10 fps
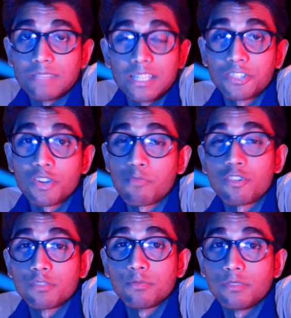It's not
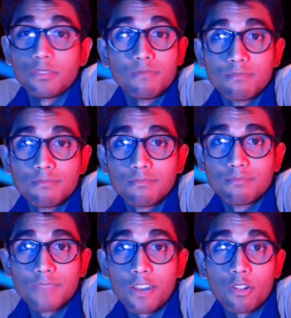possible
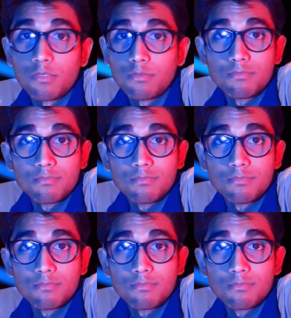at all.